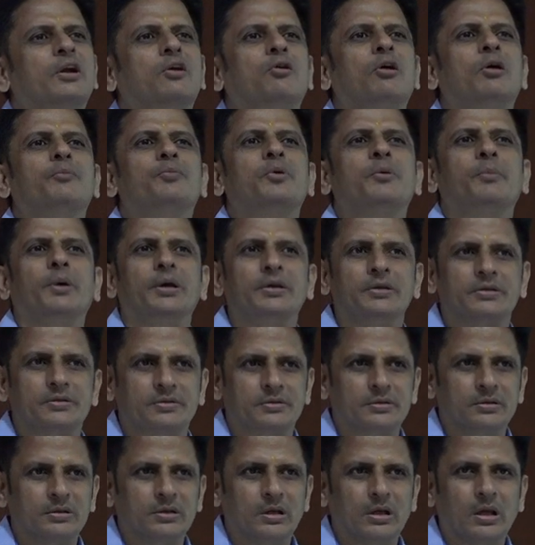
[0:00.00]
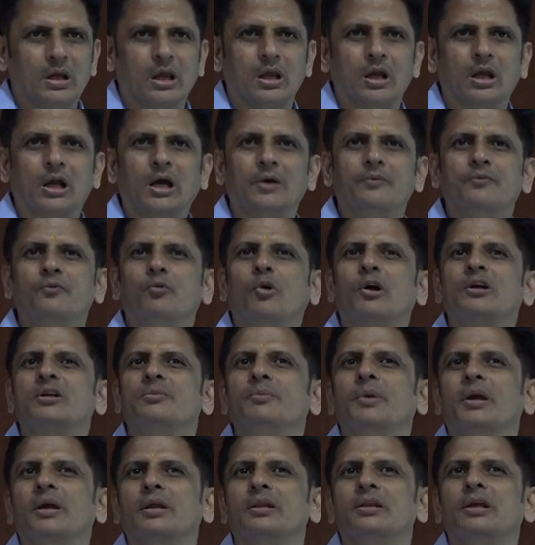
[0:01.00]
compromised, come what
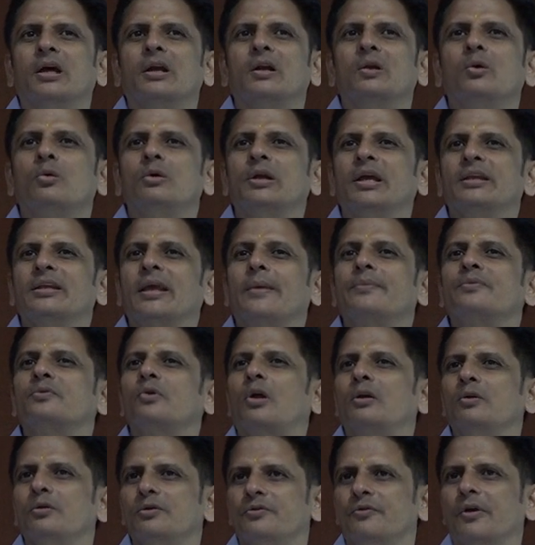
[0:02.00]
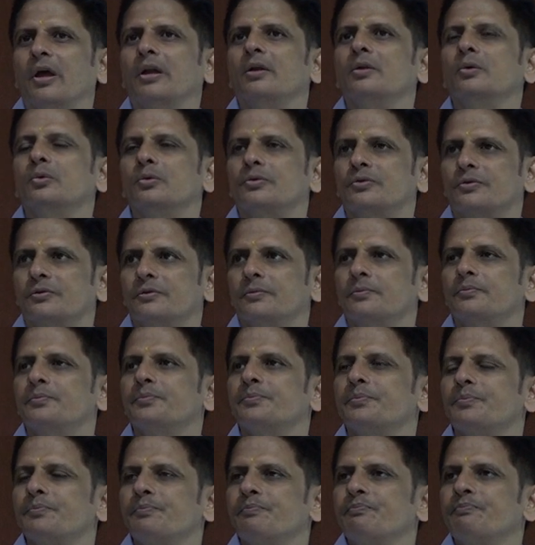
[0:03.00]
may, they are known as absolute values.
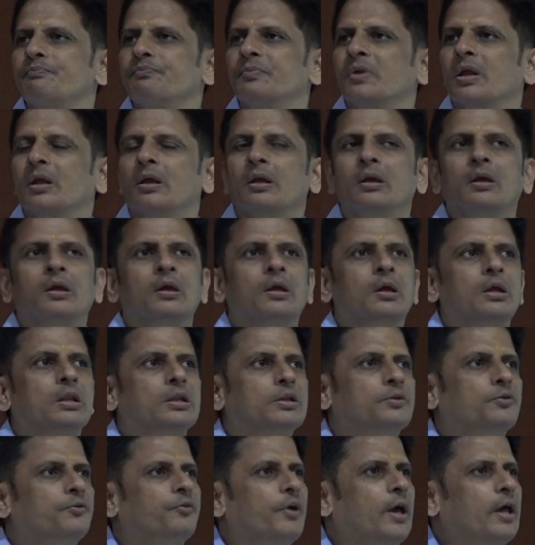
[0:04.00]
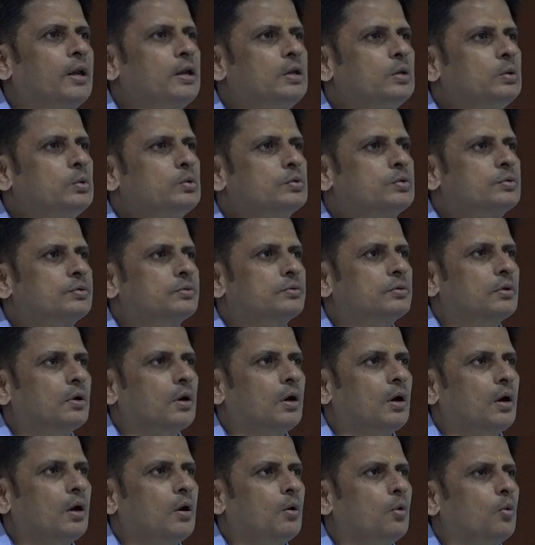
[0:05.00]
The values
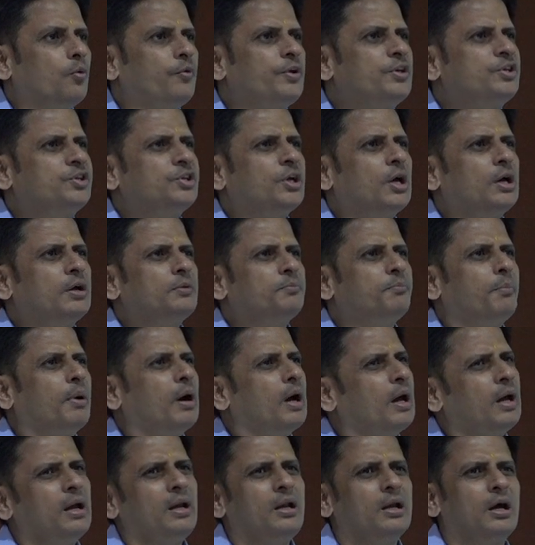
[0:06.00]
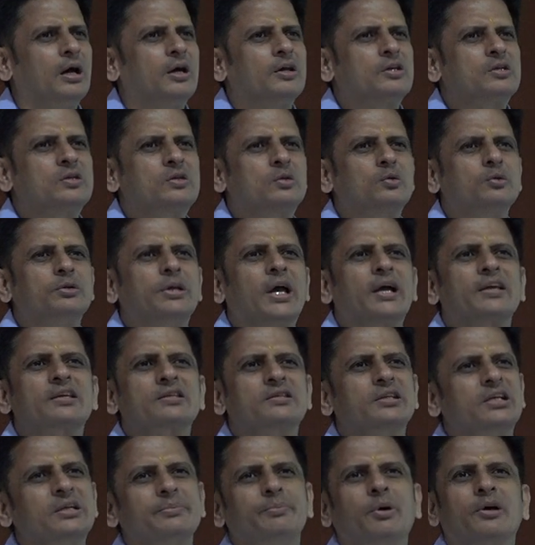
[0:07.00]
which are by and large, to the
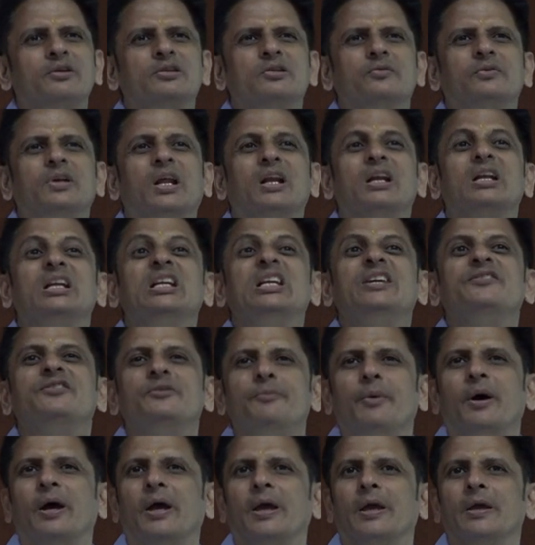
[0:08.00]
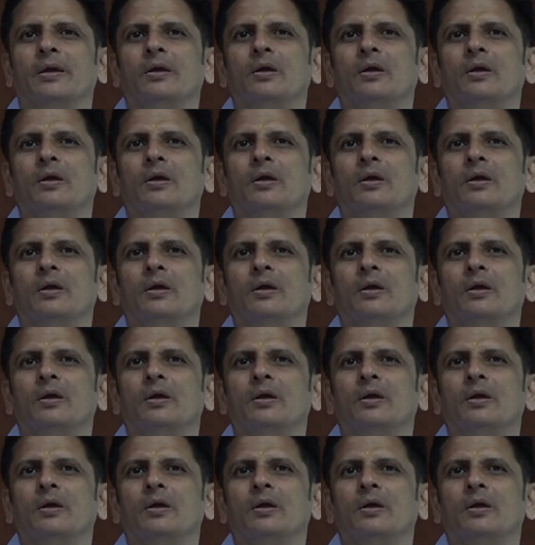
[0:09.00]
extent possible, are lived by.